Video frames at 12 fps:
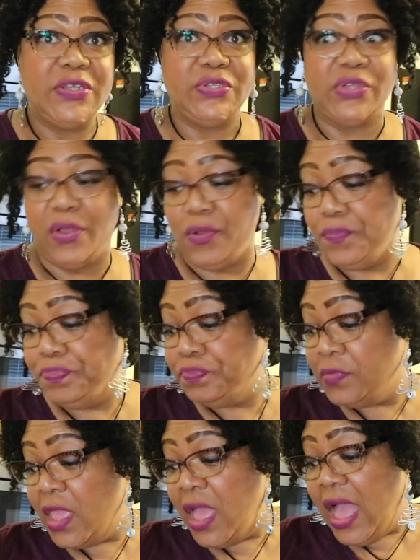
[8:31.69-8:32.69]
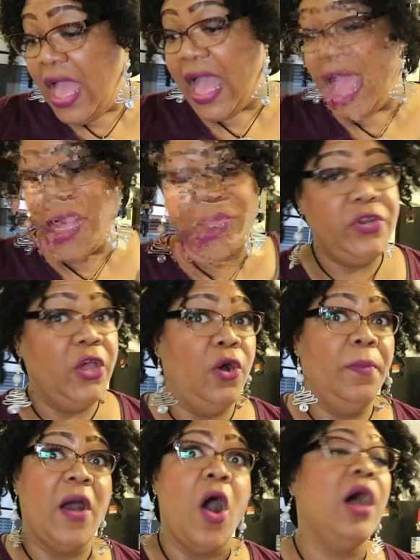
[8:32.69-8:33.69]
So I don't
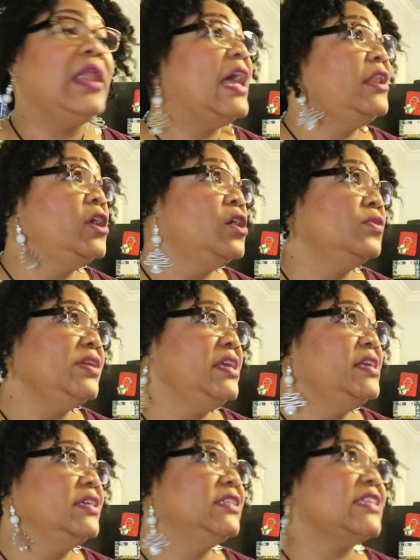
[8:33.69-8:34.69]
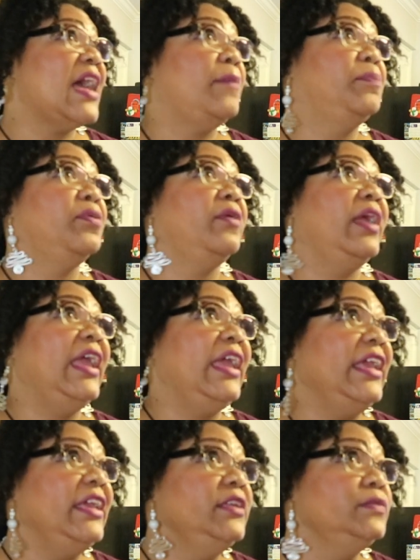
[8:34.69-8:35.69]
know, but all I know is I
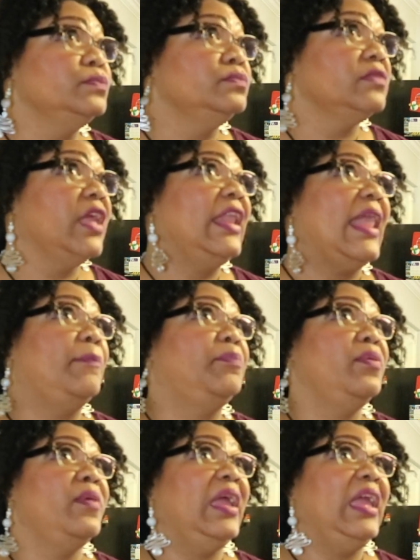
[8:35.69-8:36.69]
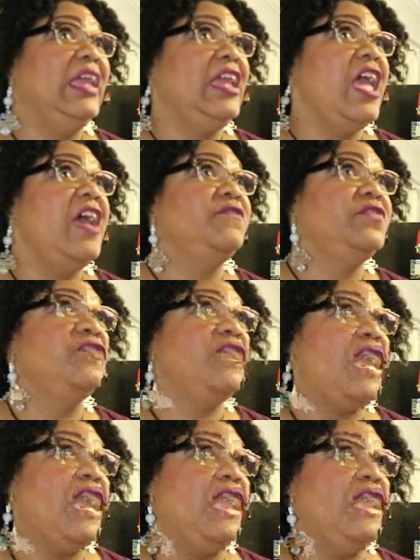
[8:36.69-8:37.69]
prayed, and I pray every
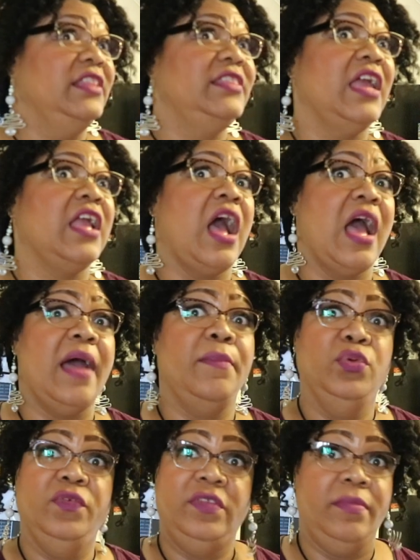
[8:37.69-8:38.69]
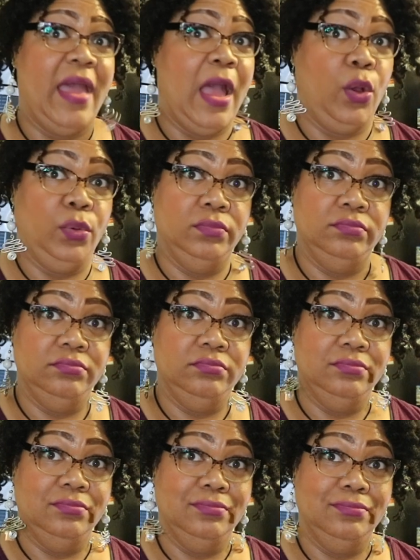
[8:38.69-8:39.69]
day that God moved them out.
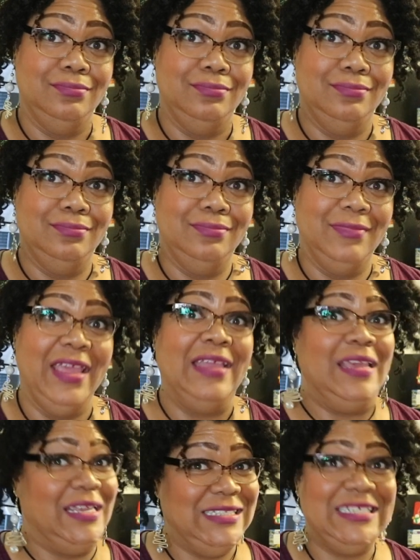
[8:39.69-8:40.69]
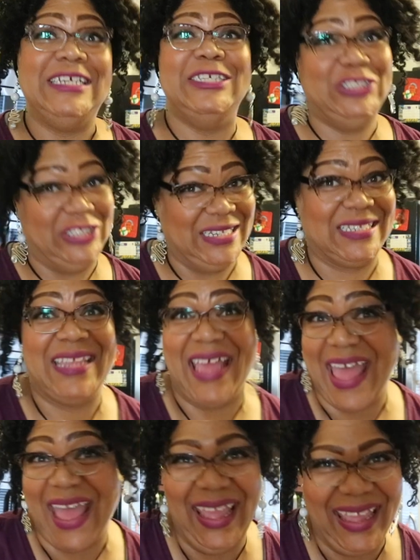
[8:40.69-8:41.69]
And he did just
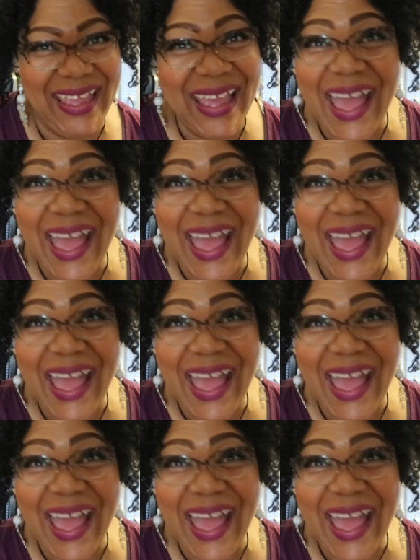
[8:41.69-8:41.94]
that.